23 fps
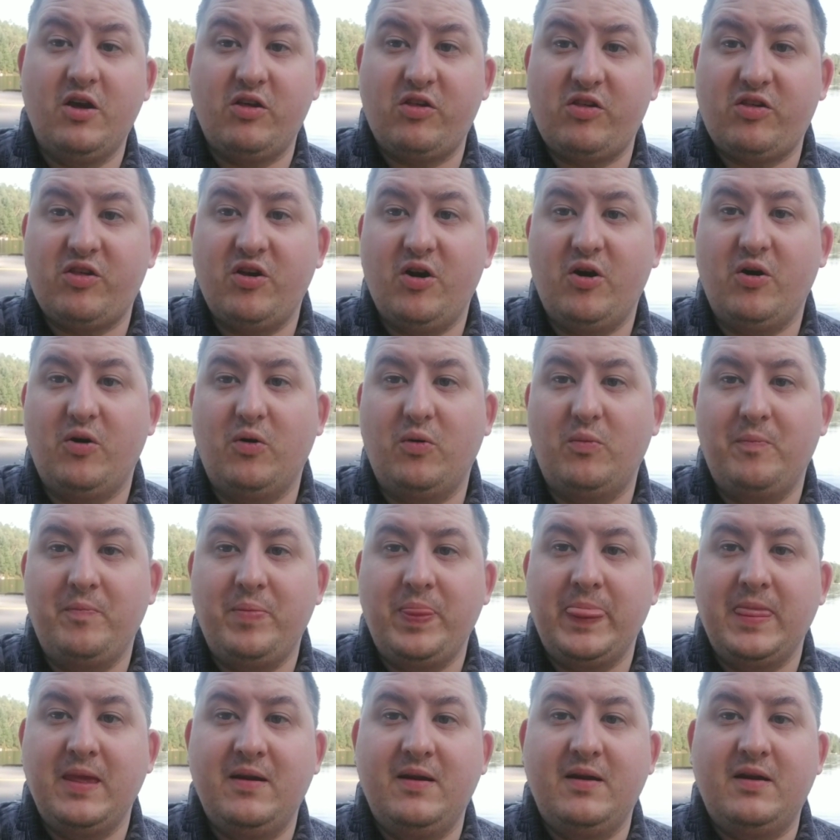So,
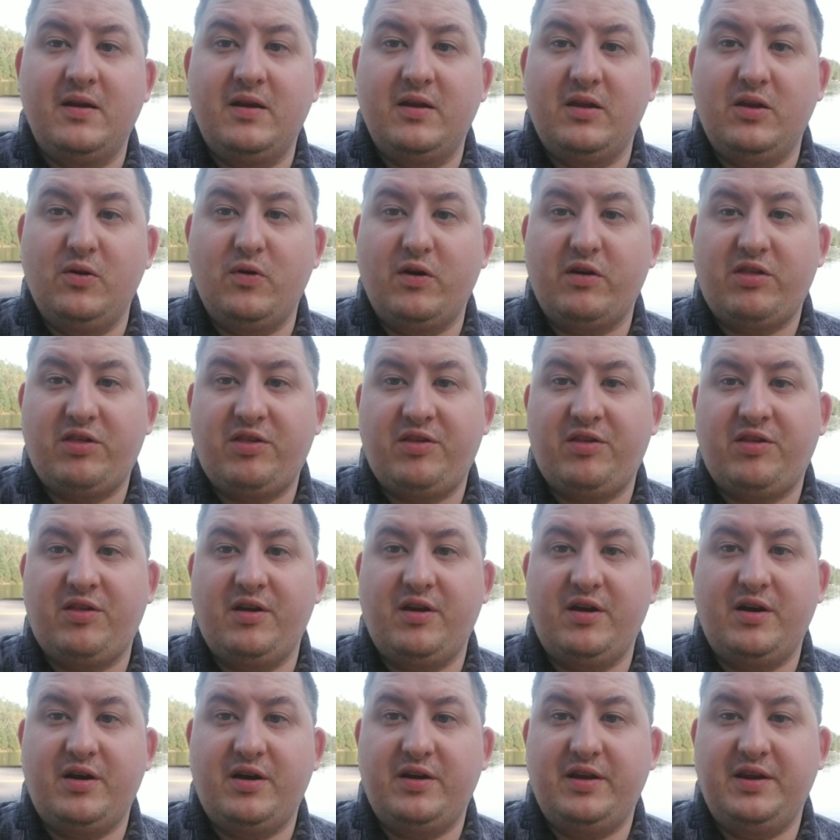U.S.
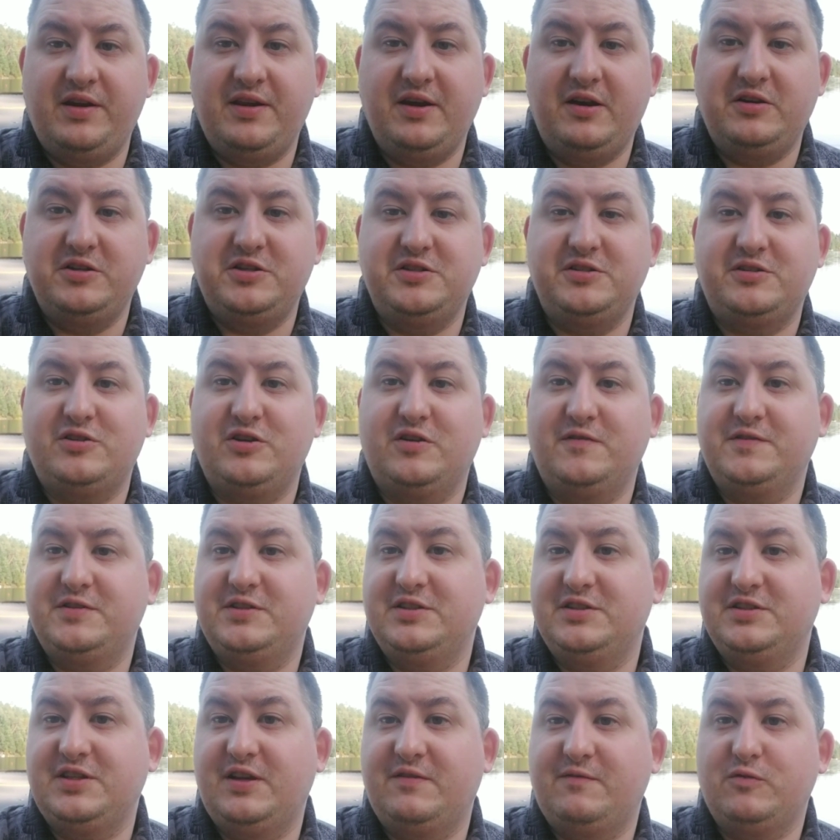Uh, intelligence
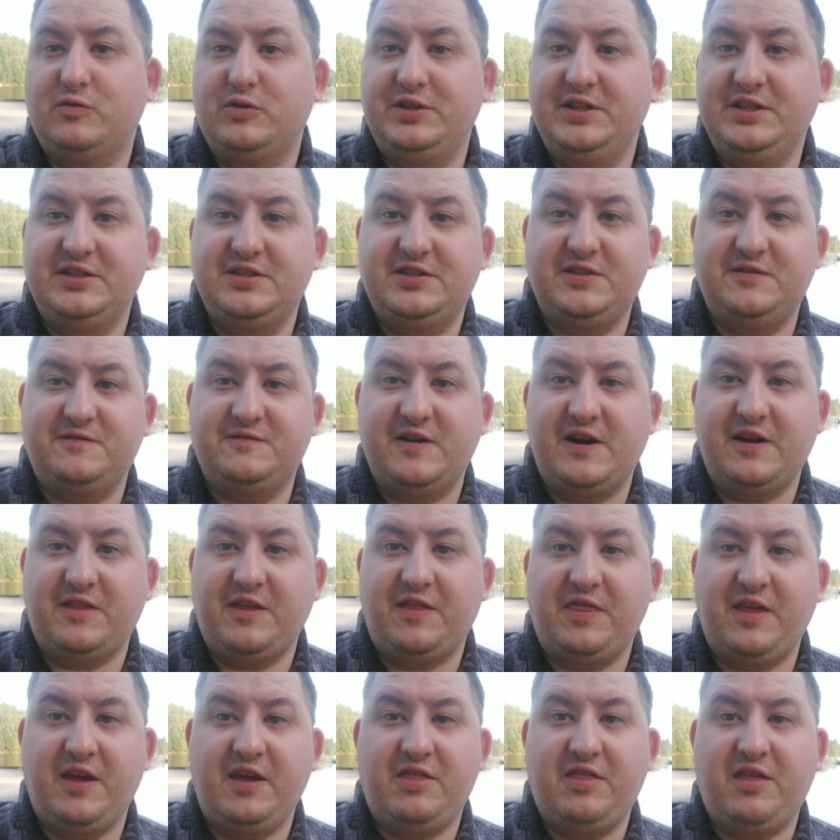services have released the fact
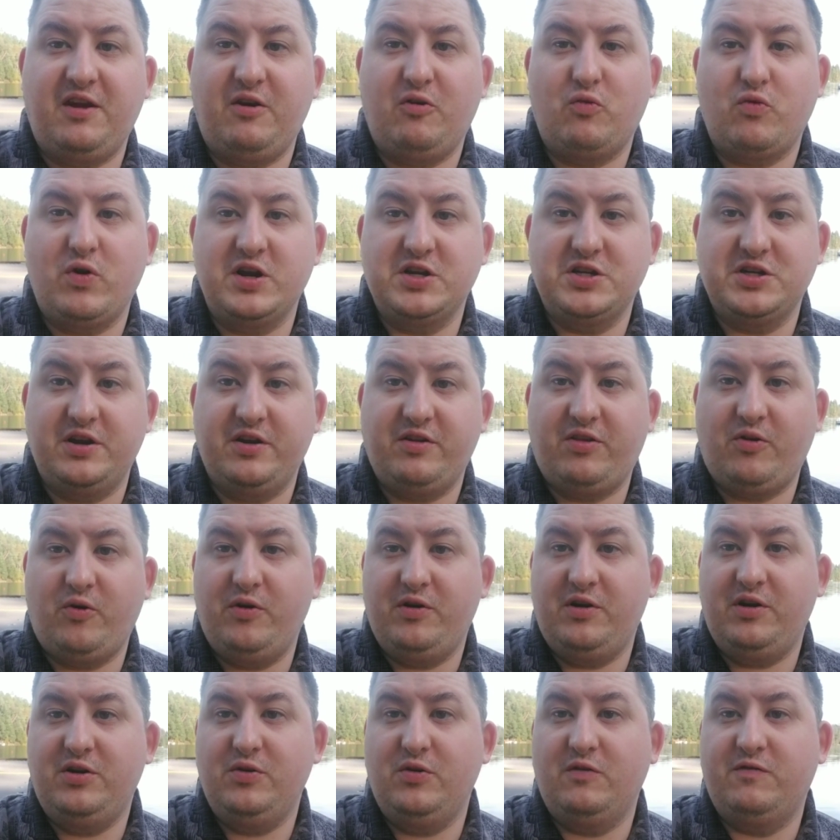that they think Russia is
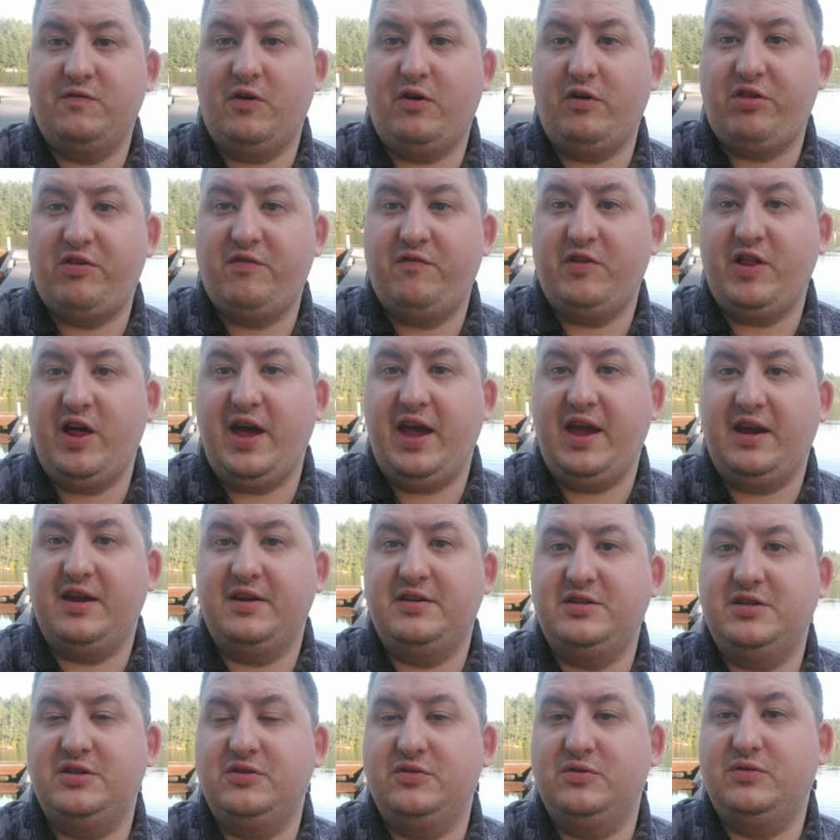going to do a false flag
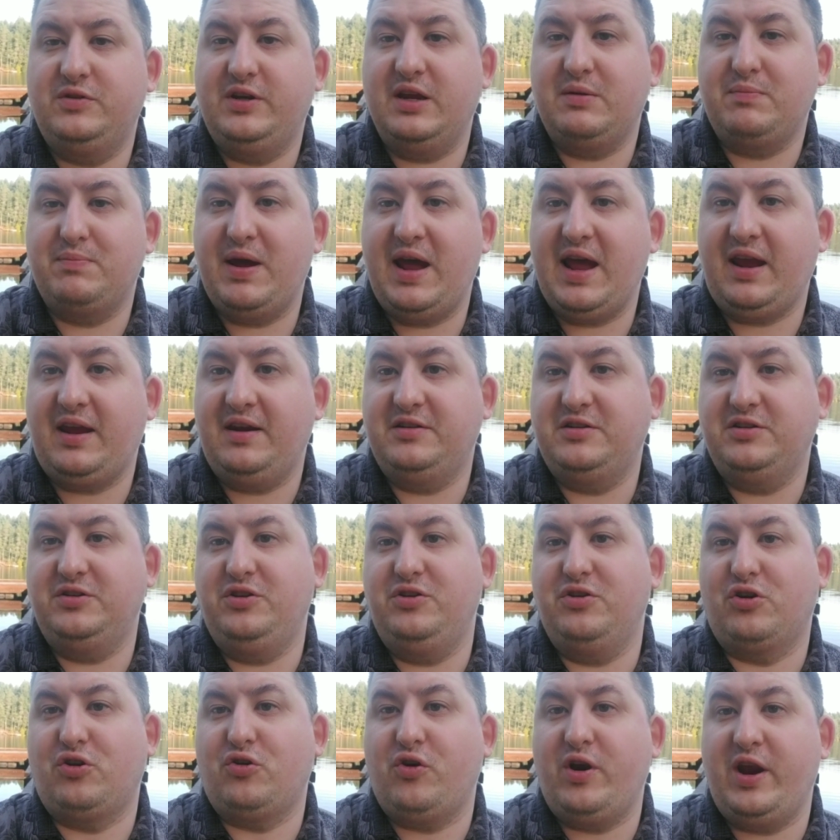to get back into
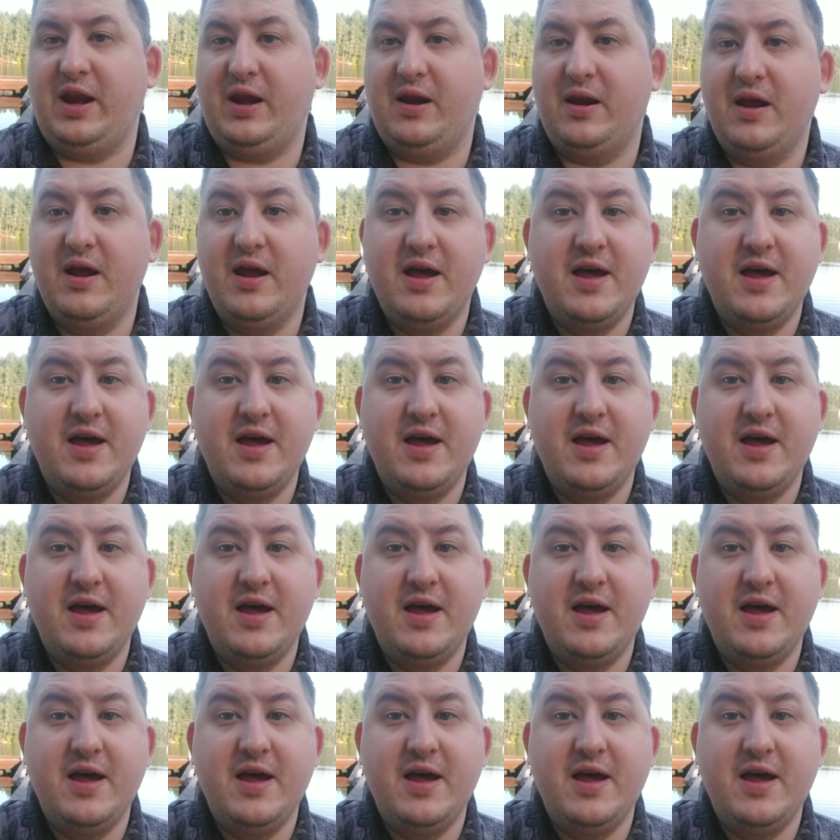Ukraine.